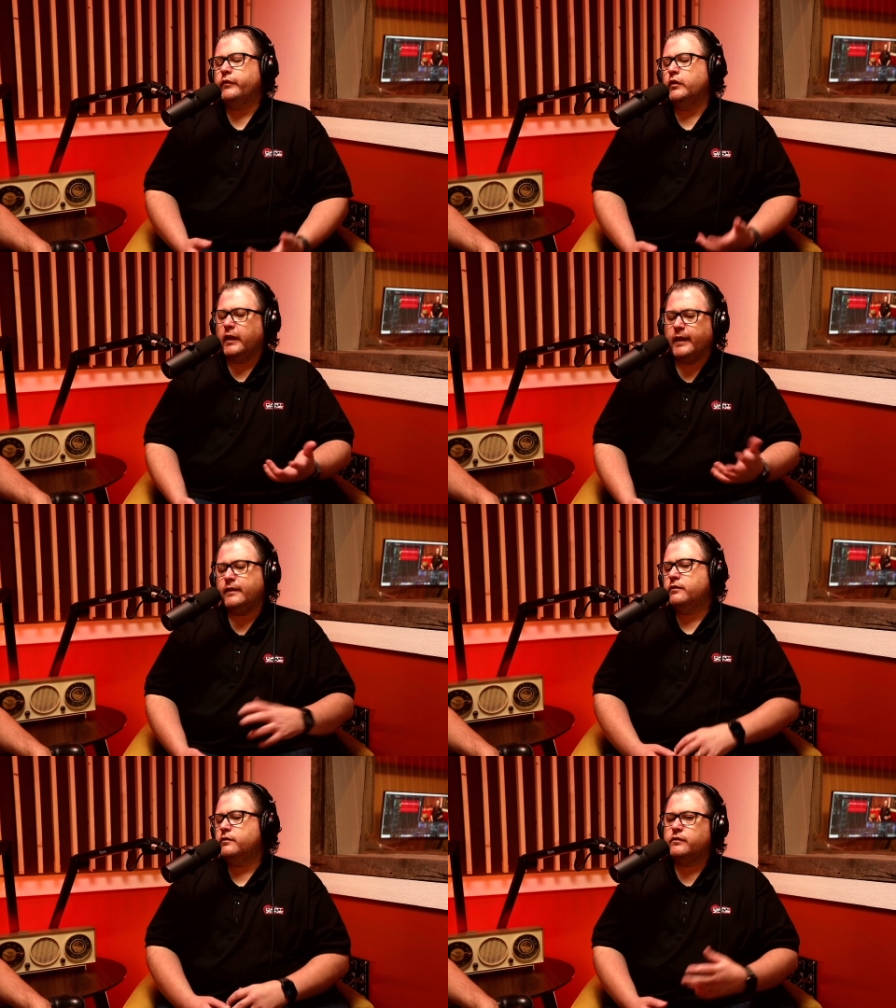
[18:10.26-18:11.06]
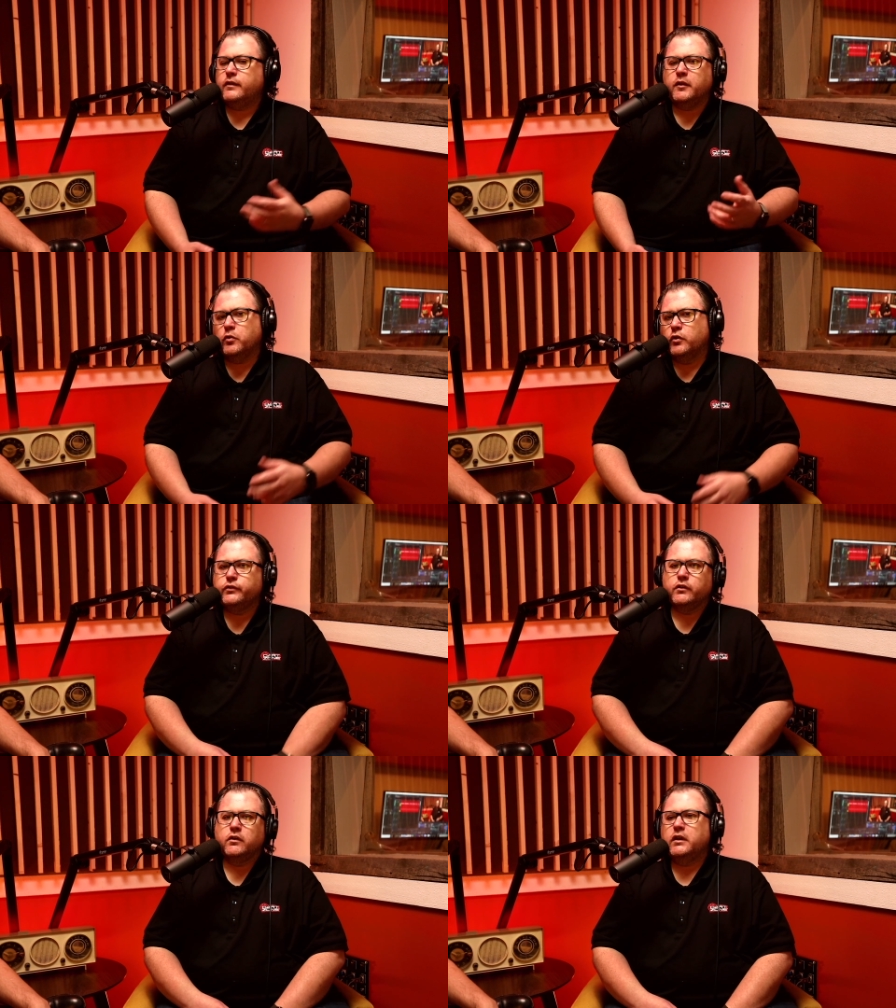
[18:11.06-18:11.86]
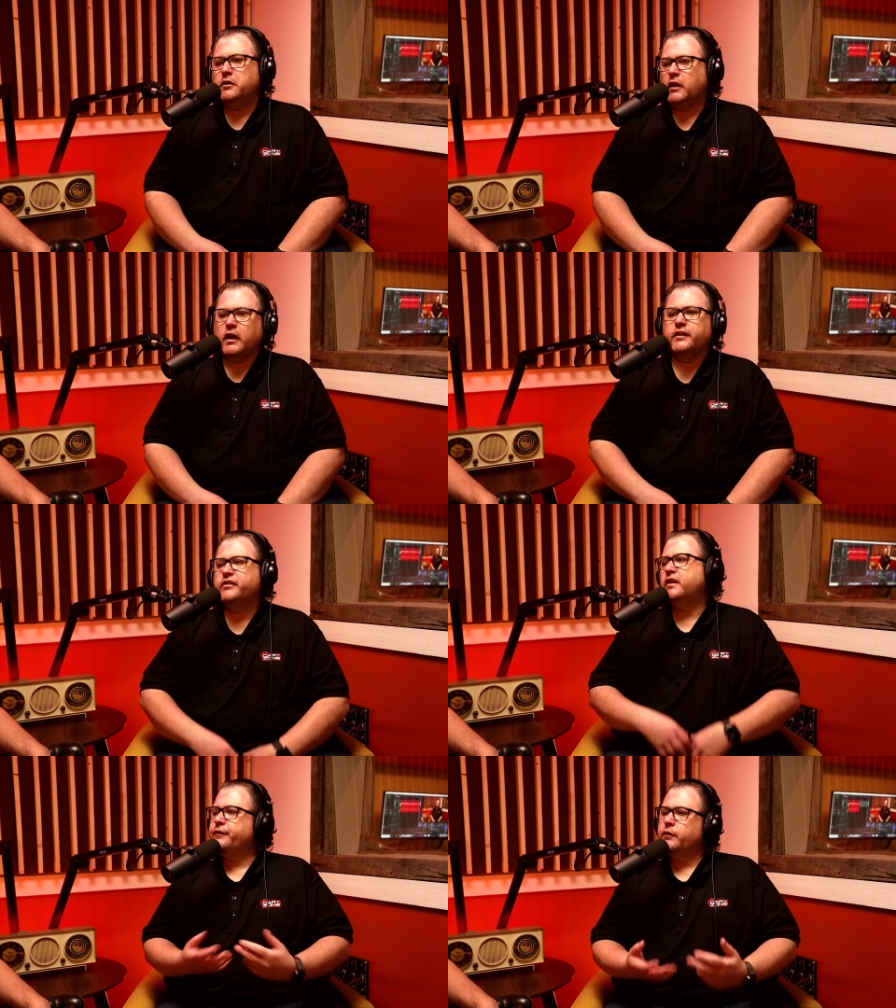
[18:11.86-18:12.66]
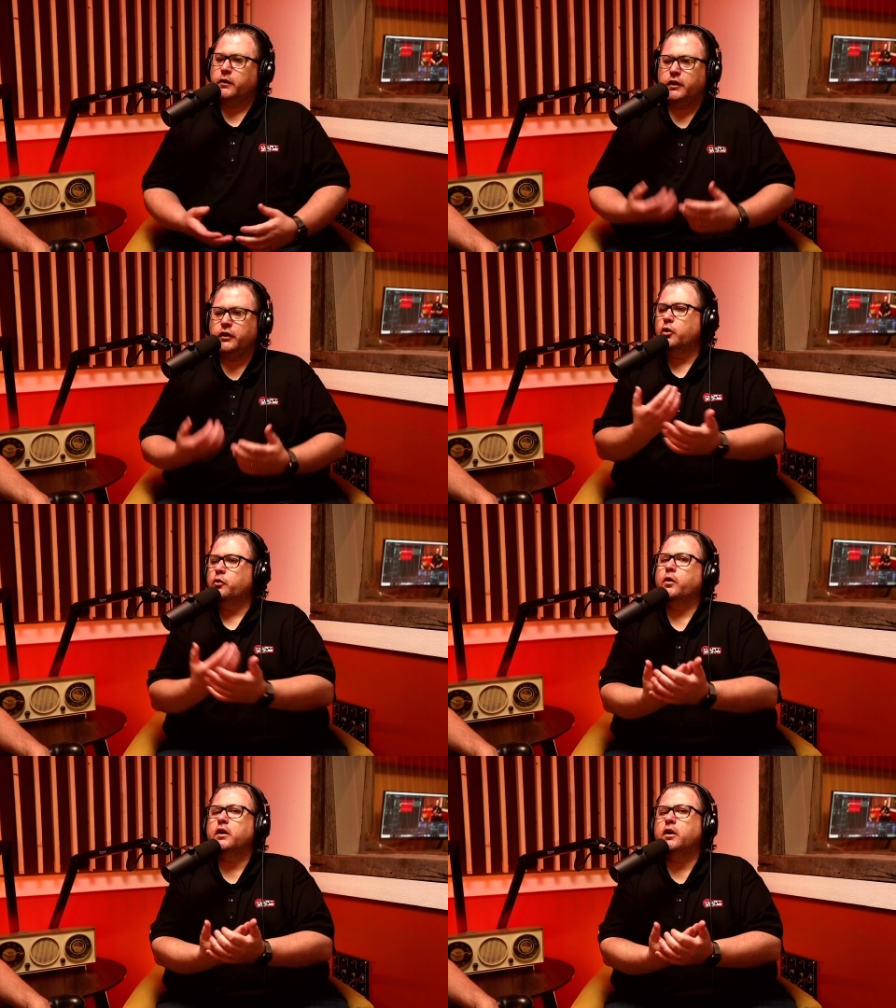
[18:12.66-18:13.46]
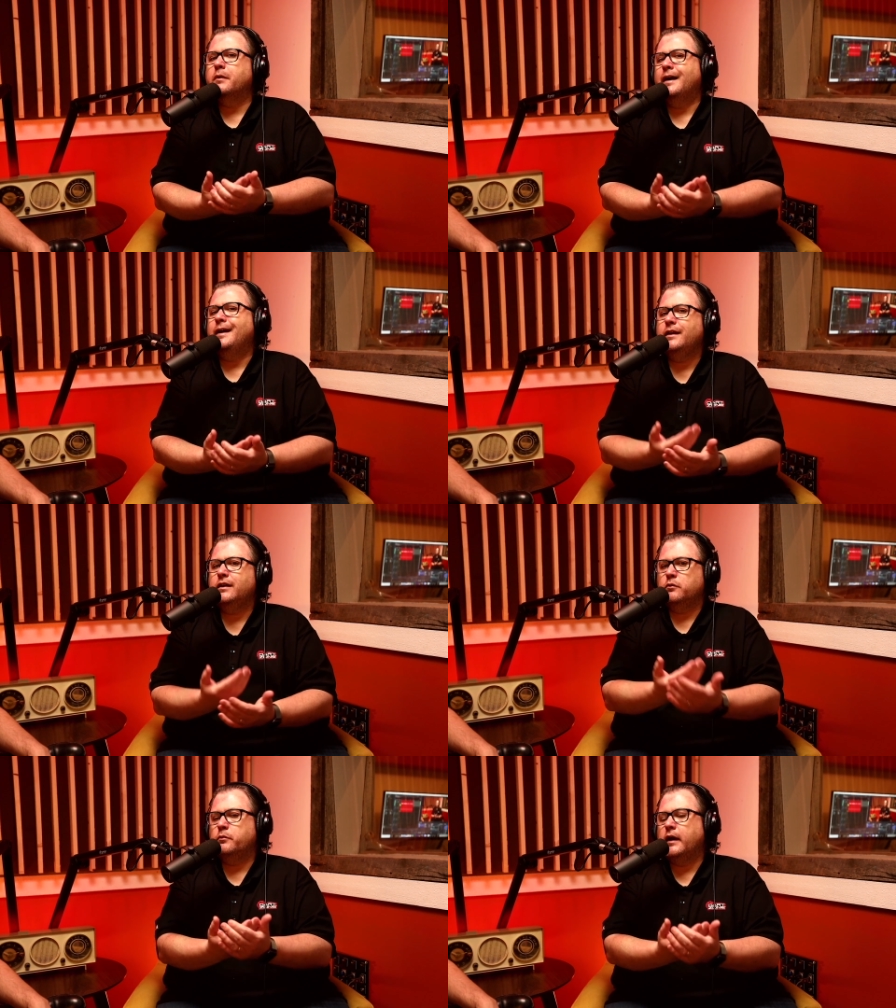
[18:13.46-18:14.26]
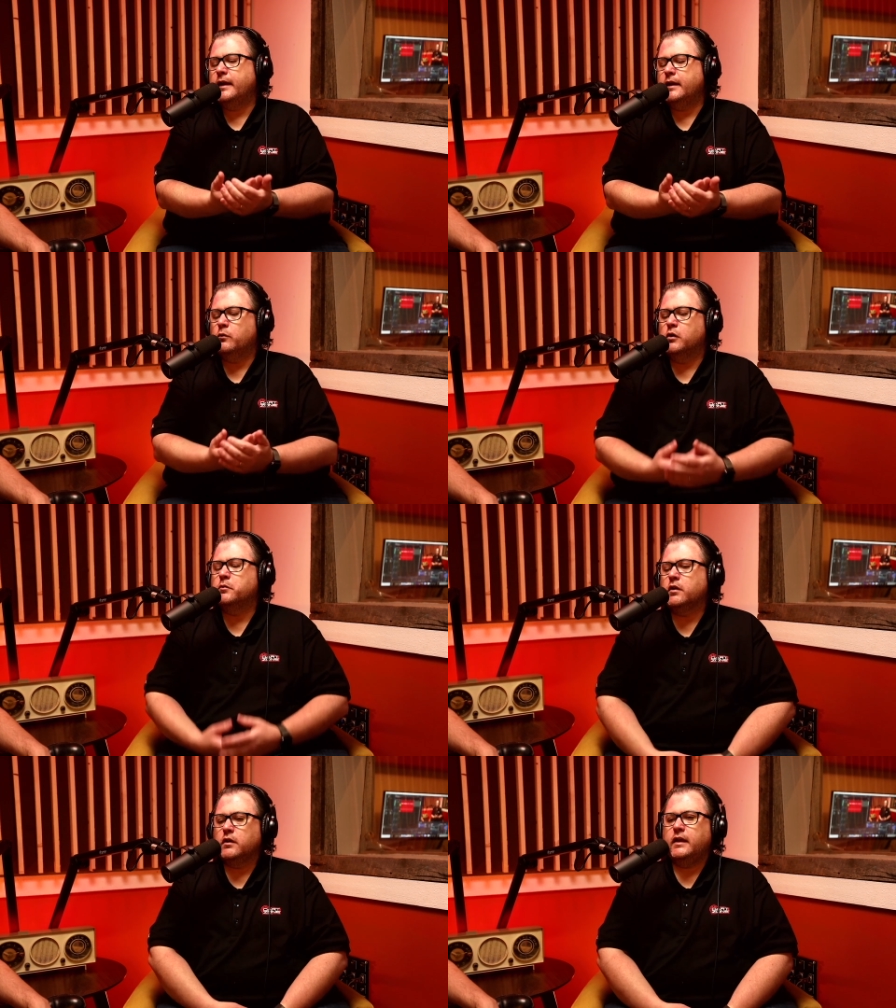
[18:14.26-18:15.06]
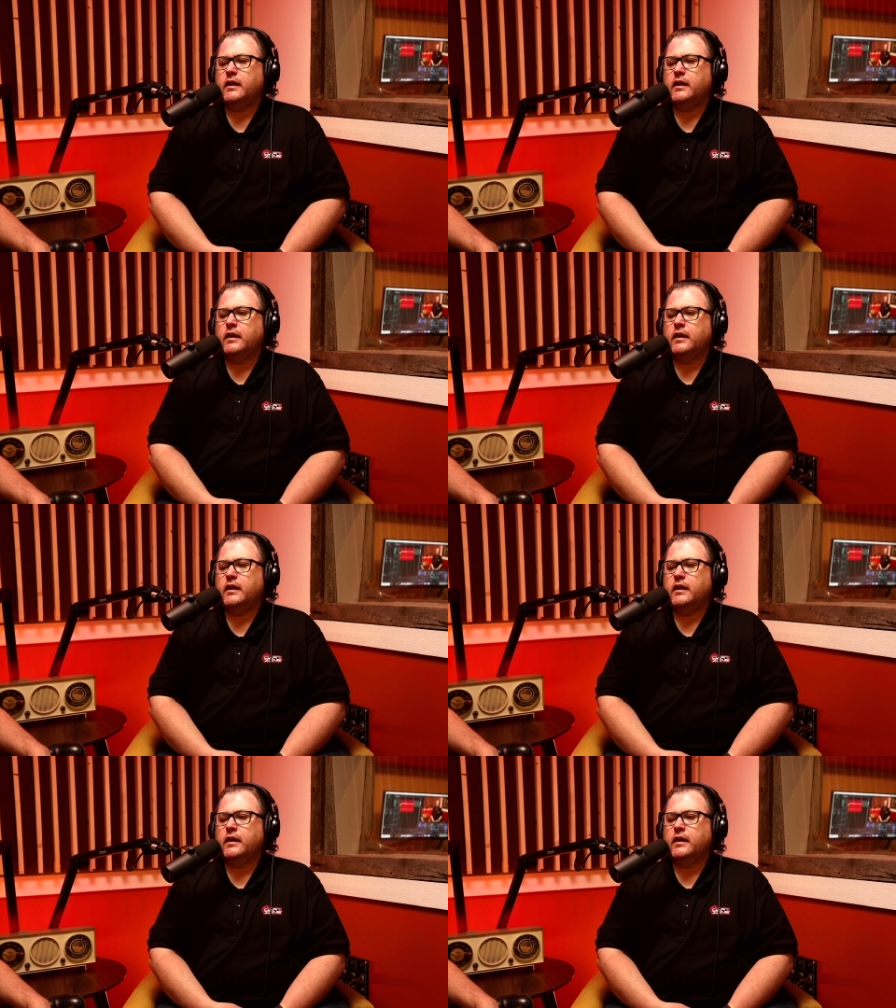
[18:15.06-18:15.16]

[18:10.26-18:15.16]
like, say, the Pulsar, you're not going to see it everywhere. You know where to go buy it, and you buy it at Walmart,